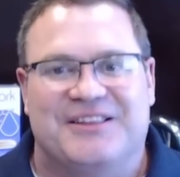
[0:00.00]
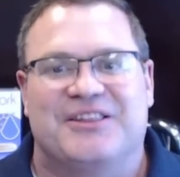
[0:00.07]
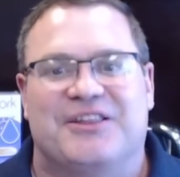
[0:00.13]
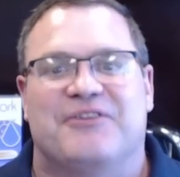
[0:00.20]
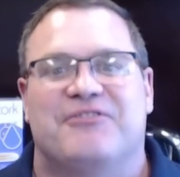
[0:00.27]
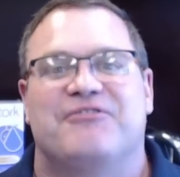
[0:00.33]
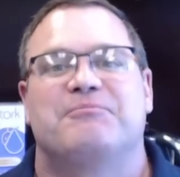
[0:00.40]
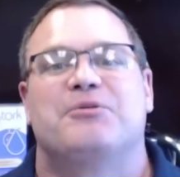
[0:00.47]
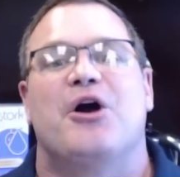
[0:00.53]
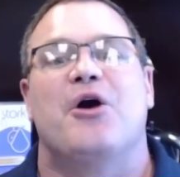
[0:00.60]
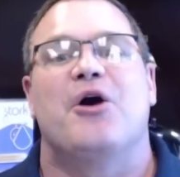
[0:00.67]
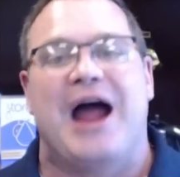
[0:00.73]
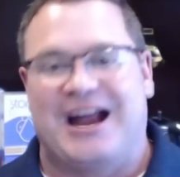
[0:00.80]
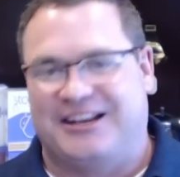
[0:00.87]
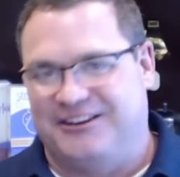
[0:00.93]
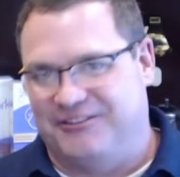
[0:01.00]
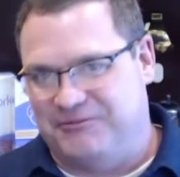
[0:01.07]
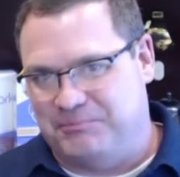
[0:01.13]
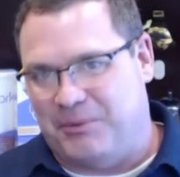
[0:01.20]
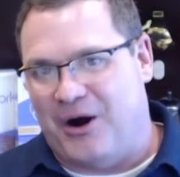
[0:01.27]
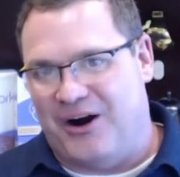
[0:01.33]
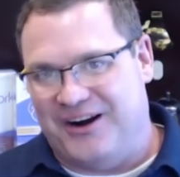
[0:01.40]
the proactive
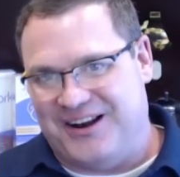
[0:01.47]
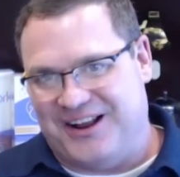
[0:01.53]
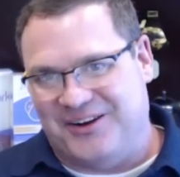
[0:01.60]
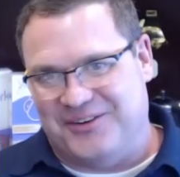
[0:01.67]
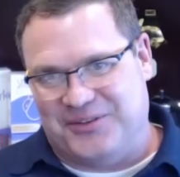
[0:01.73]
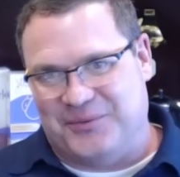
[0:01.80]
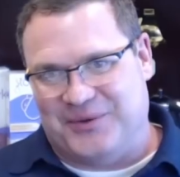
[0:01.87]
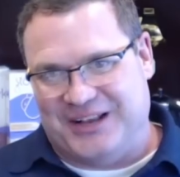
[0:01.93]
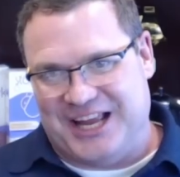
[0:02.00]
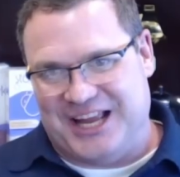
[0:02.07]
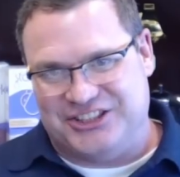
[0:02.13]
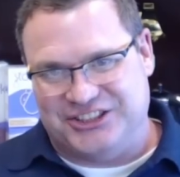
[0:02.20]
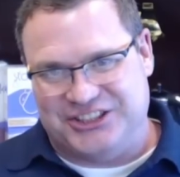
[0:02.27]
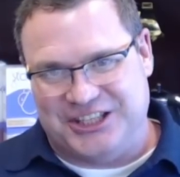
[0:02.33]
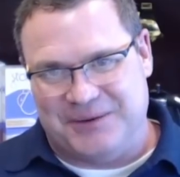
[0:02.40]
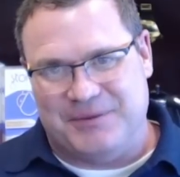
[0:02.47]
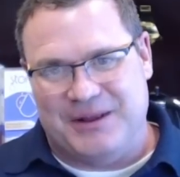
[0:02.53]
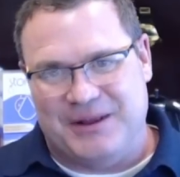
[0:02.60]
part of the relationship.